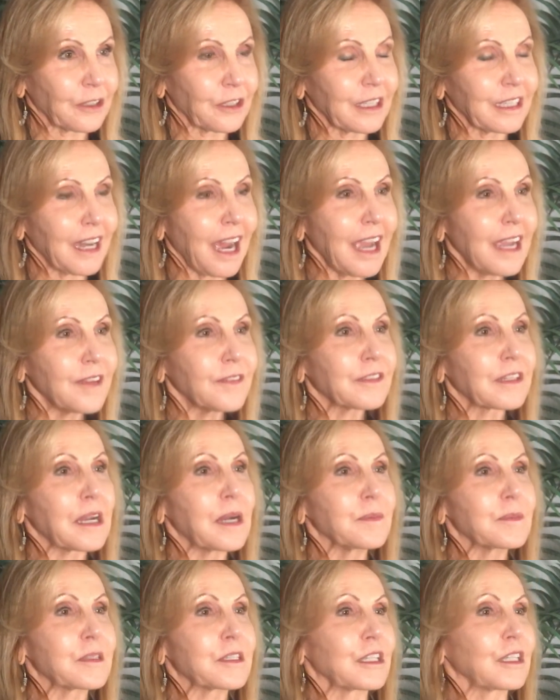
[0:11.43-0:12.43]
and I have
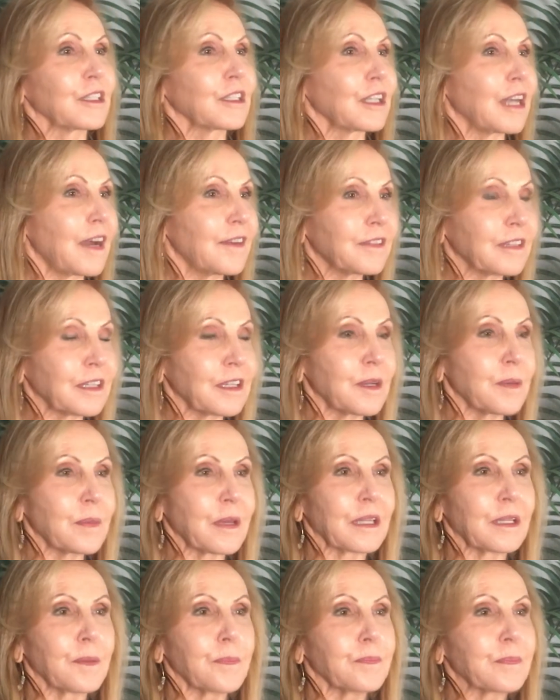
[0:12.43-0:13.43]
come to love him
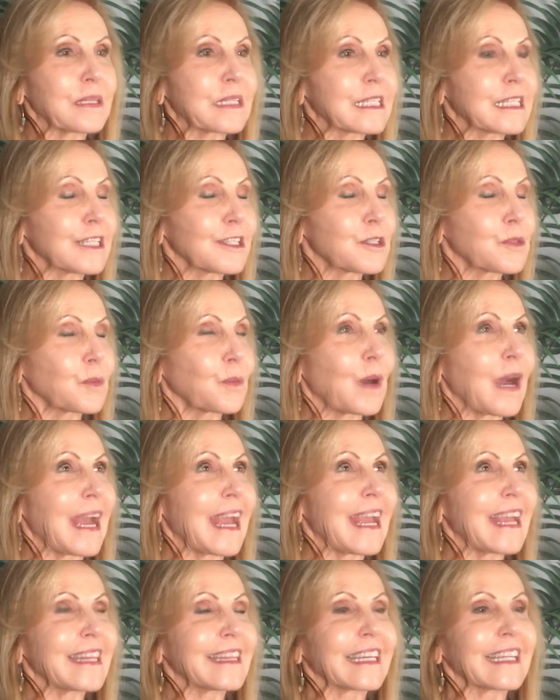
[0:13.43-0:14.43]
in a business
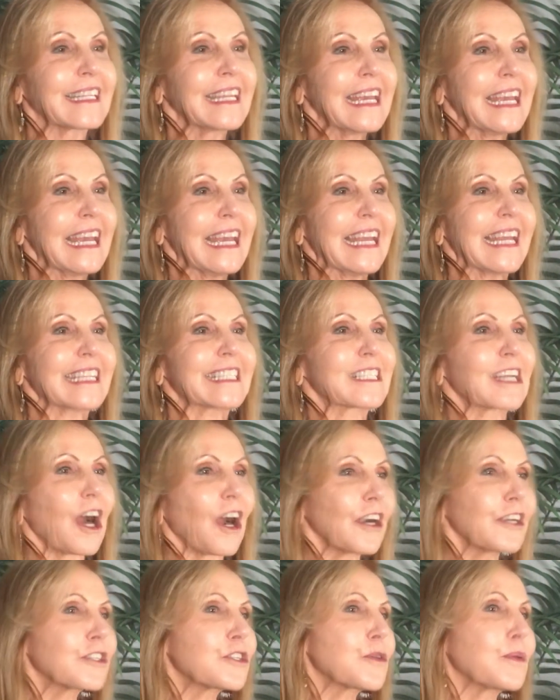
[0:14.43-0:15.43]
way that it's
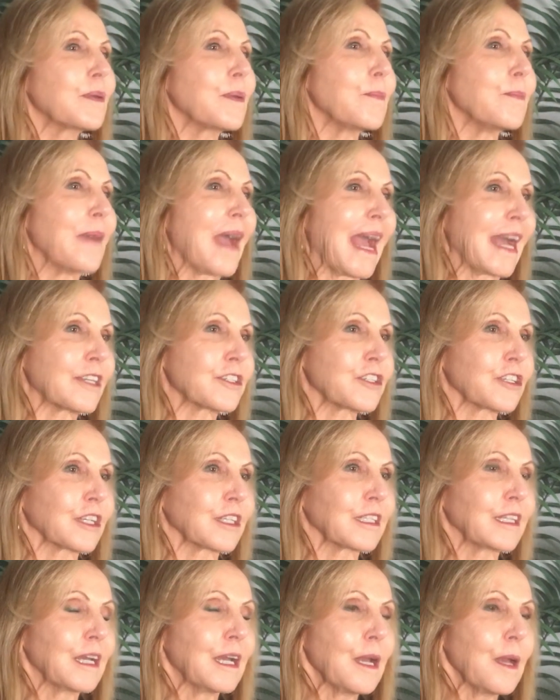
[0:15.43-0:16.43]
hard to imagine